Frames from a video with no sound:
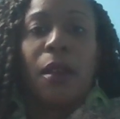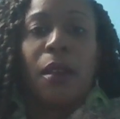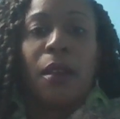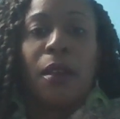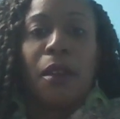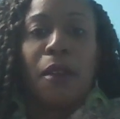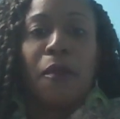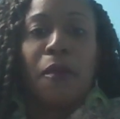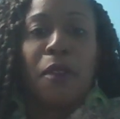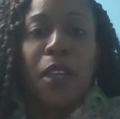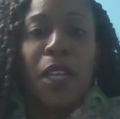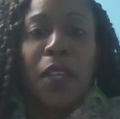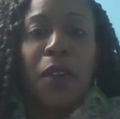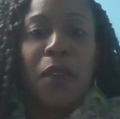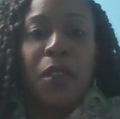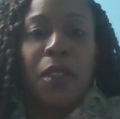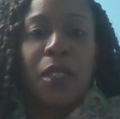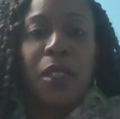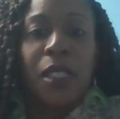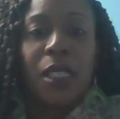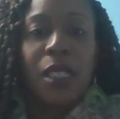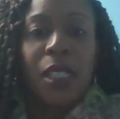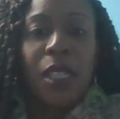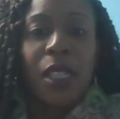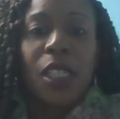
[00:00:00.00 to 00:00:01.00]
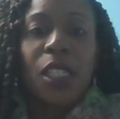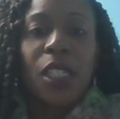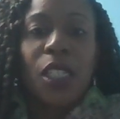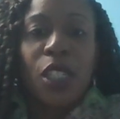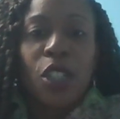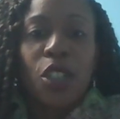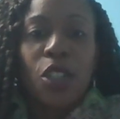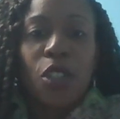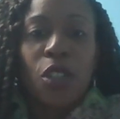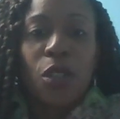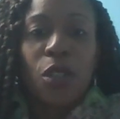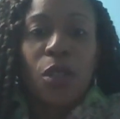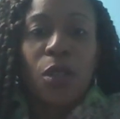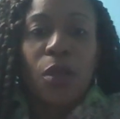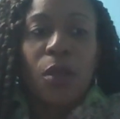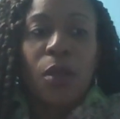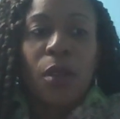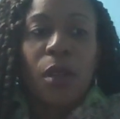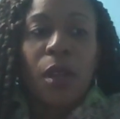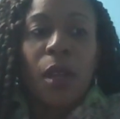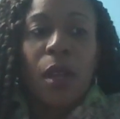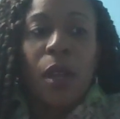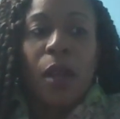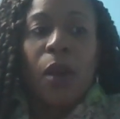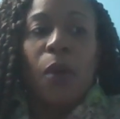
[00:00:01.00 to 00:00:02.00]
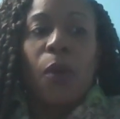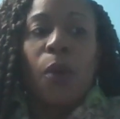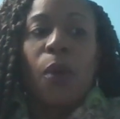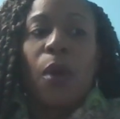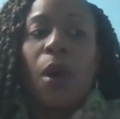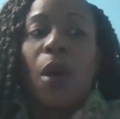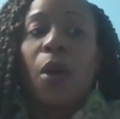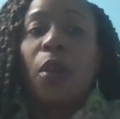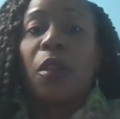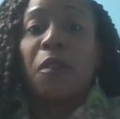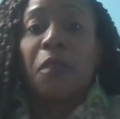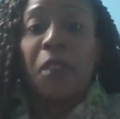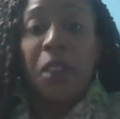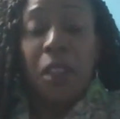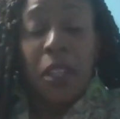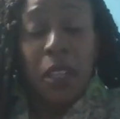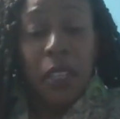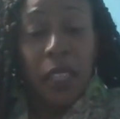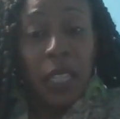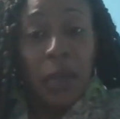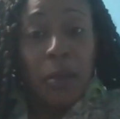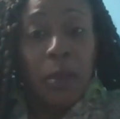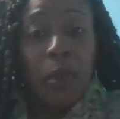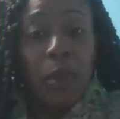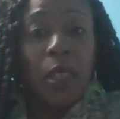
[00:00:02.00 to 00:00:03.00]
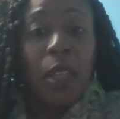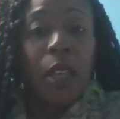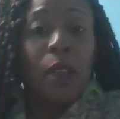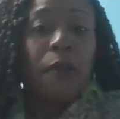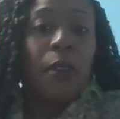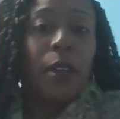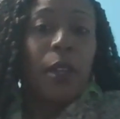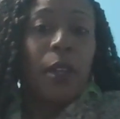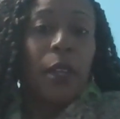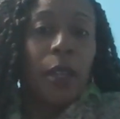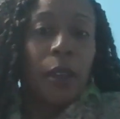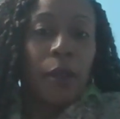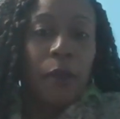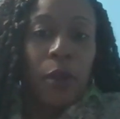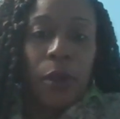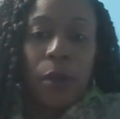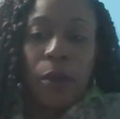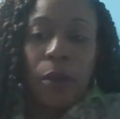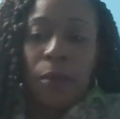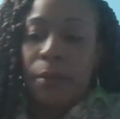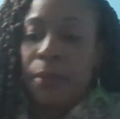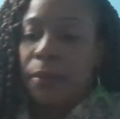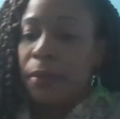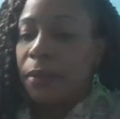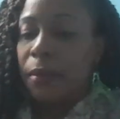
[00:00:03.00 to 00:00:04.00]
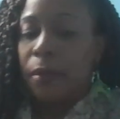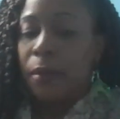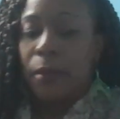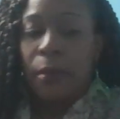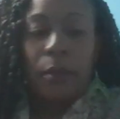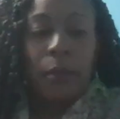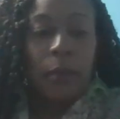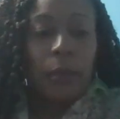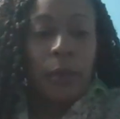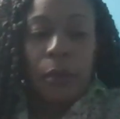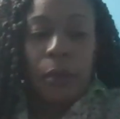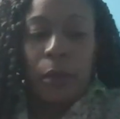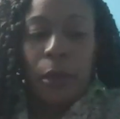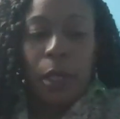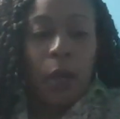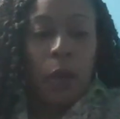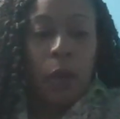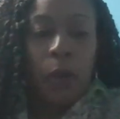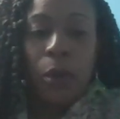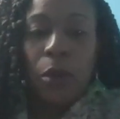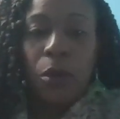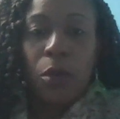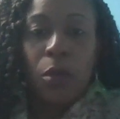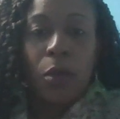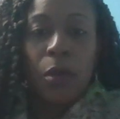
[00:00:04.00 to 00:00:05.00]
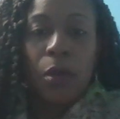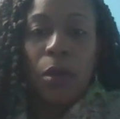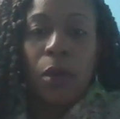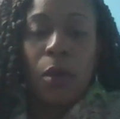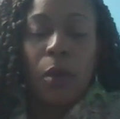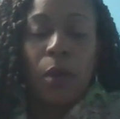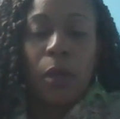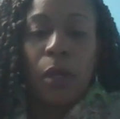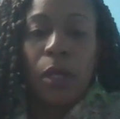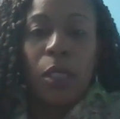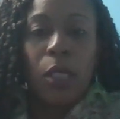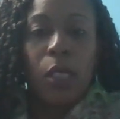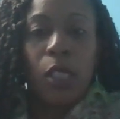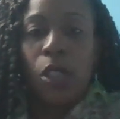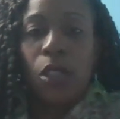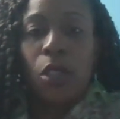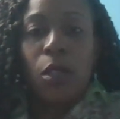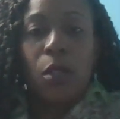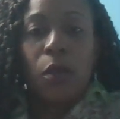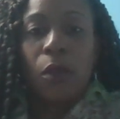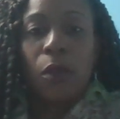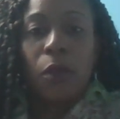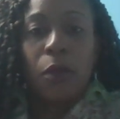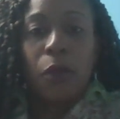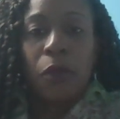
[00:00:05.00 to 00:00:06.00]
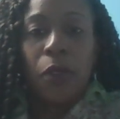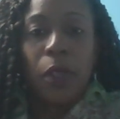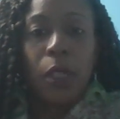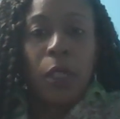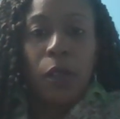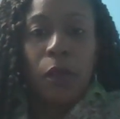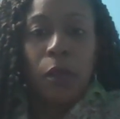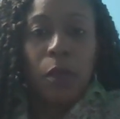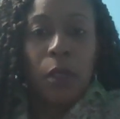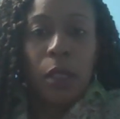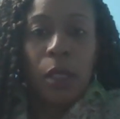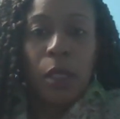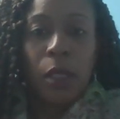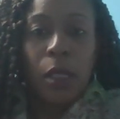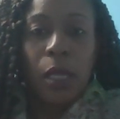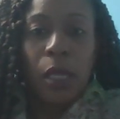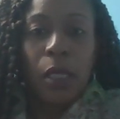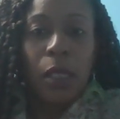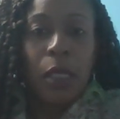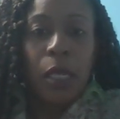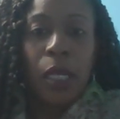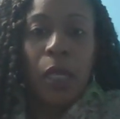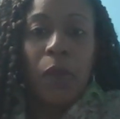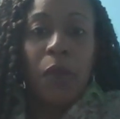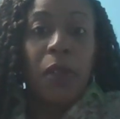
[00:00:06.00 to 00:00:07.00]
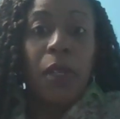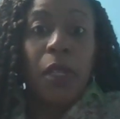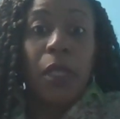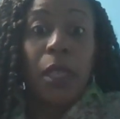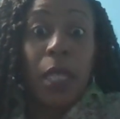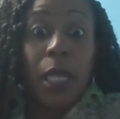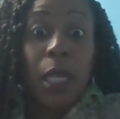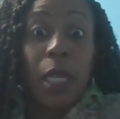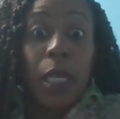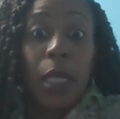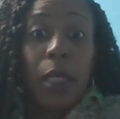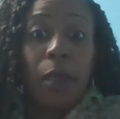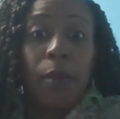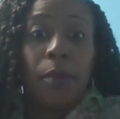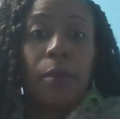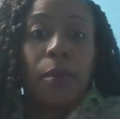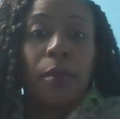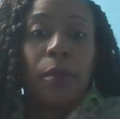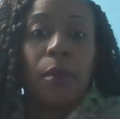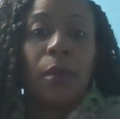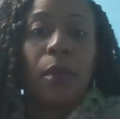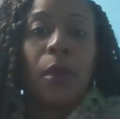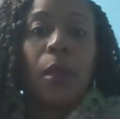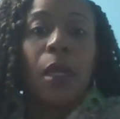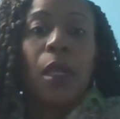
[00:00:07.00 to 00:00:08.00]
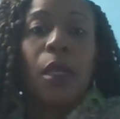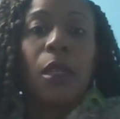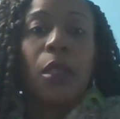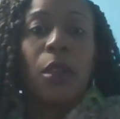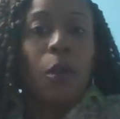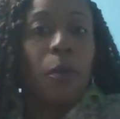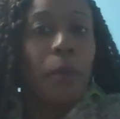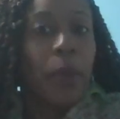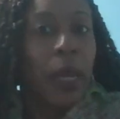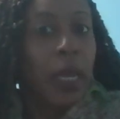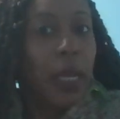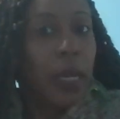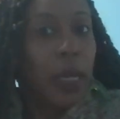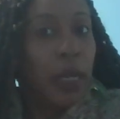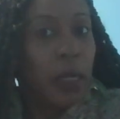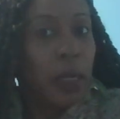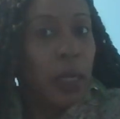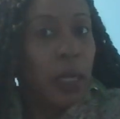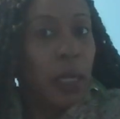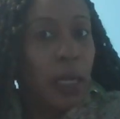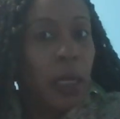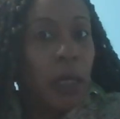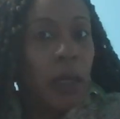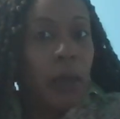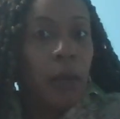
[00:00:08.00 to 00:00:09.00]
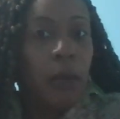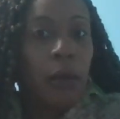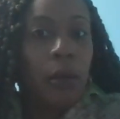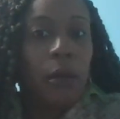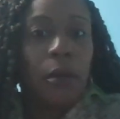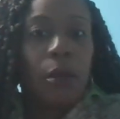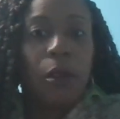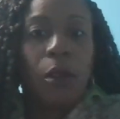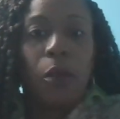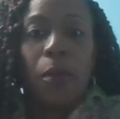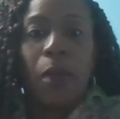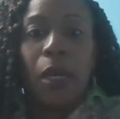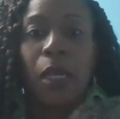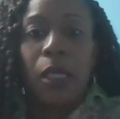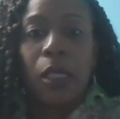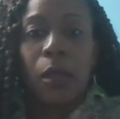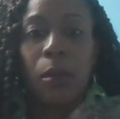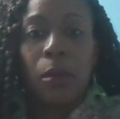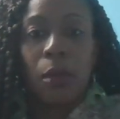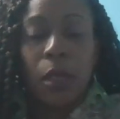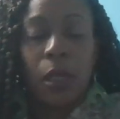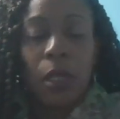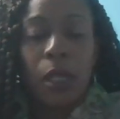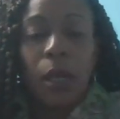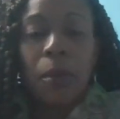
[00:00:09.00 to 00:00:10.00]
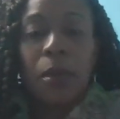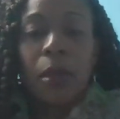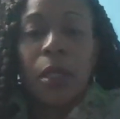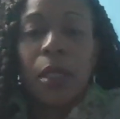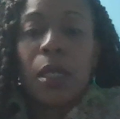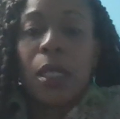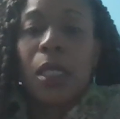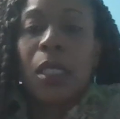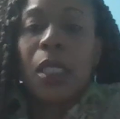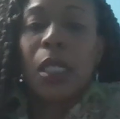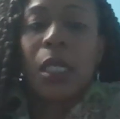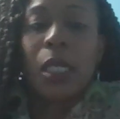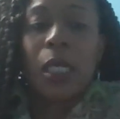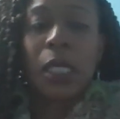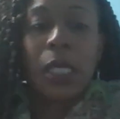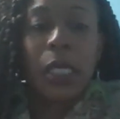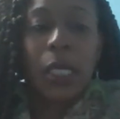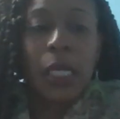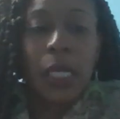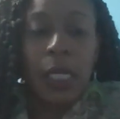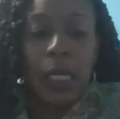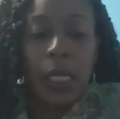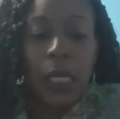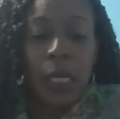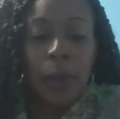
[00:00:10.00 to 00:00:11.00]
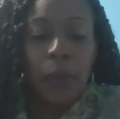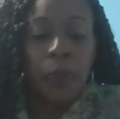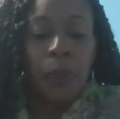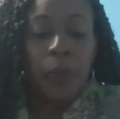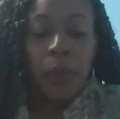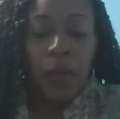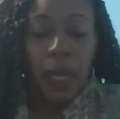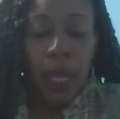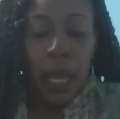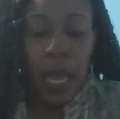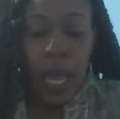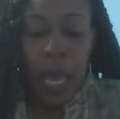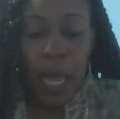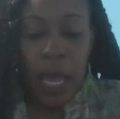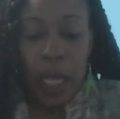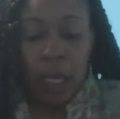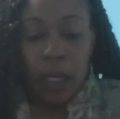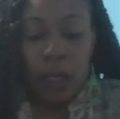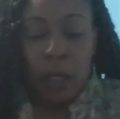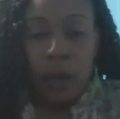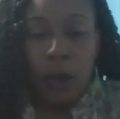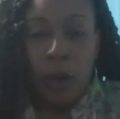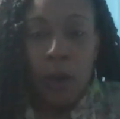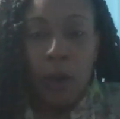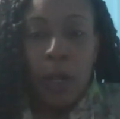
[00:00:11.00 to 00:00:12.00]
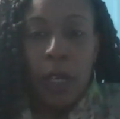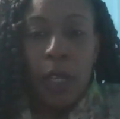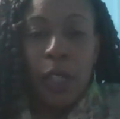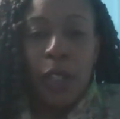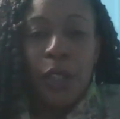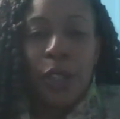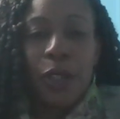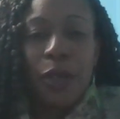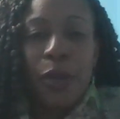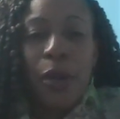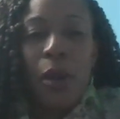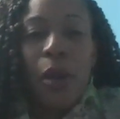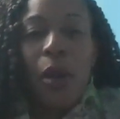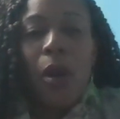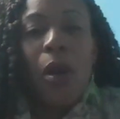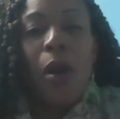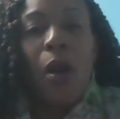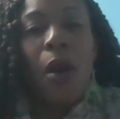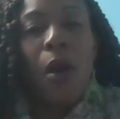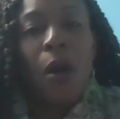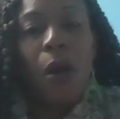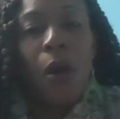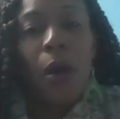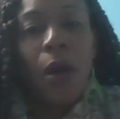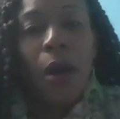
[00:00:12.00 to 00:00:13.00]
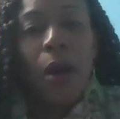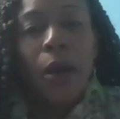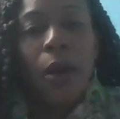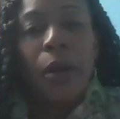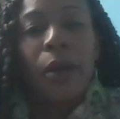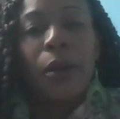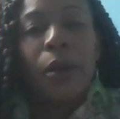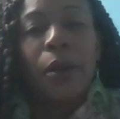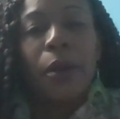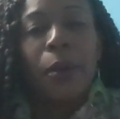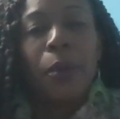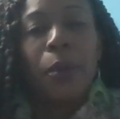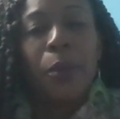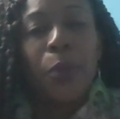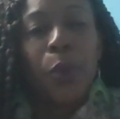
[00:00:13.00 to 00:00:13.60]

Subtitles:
you know, forgiveness is conditional. We'll only forgive them if they forgive you. No, we don't do no conditional forgiveness. That's not even a thing. Don't make it a thing. Don't make something up. It doesn't exist. So is your heart